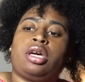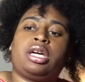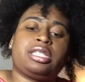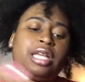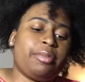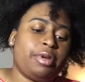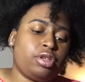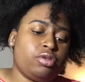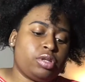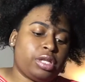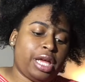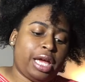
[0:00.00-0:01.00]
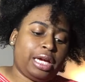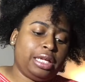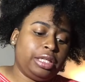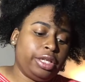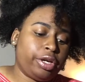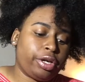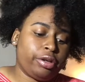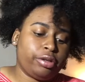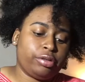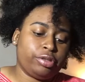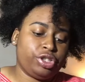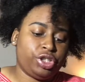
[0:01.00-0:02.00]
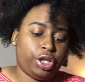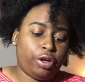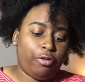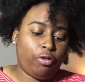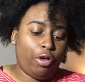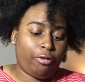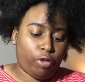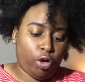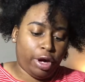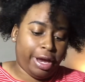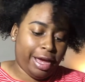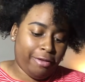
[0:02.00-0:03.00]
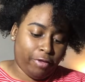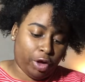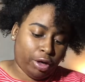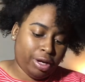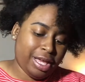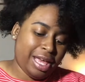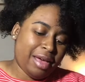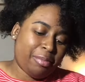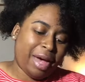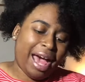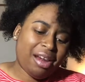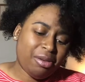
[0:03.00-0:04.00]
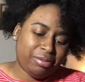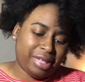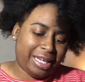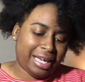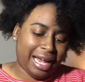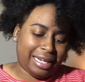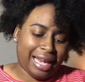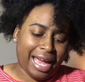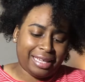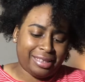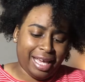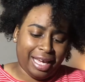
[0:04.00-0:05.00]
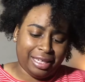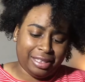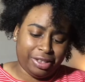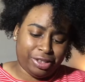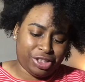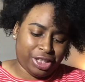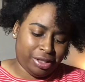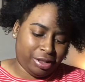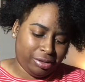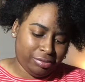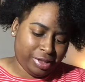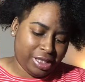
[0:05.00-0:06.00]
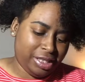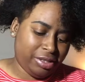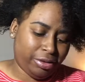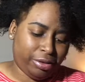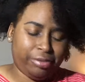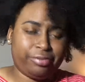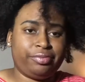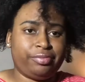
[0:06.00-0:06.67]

Because I've been using that clear gel for forever. I don't think I like that clear gel either.